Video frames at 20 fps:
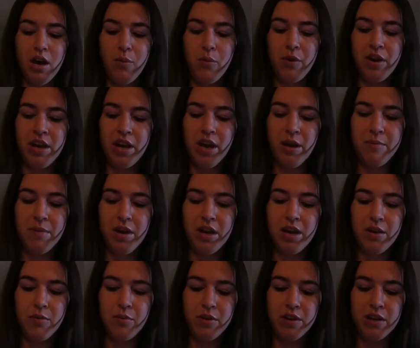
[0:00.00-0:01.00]
We can't
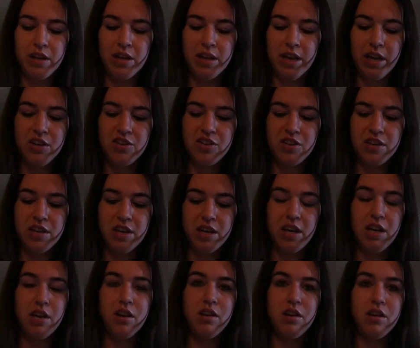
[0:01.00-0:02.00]
make it really late
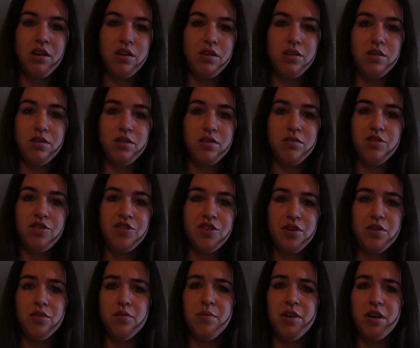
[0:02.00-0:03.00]
tonight,
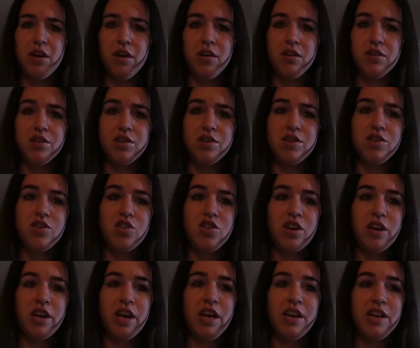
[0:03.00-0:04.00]
too, because
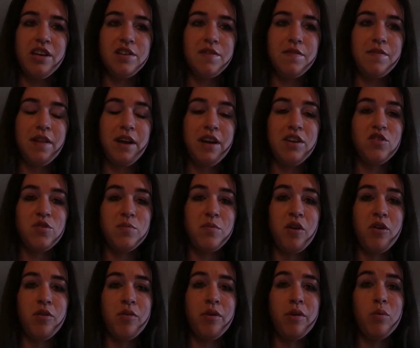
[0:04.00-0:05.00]
Cheyenne has a flight
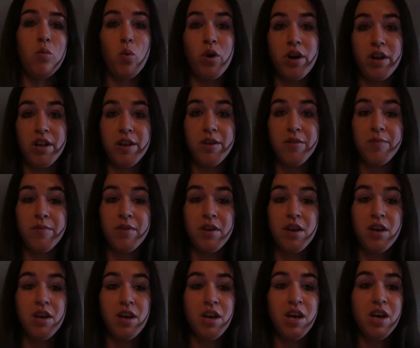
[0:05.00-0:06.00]
tomorrow at 1.
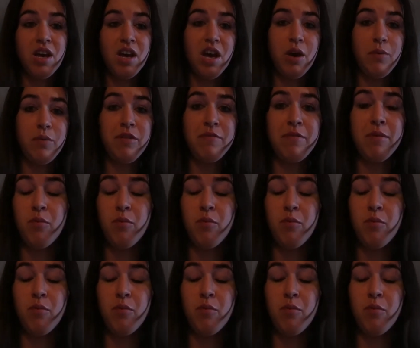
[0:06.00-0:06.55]
And we've